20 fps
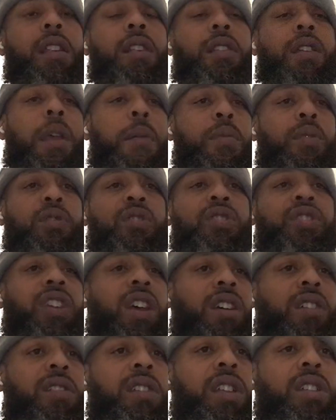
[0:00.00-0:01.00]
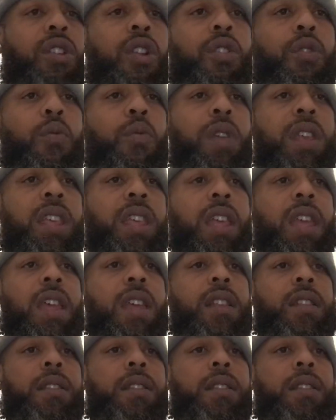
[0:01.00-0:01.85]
You're able to juggle it on the weekends.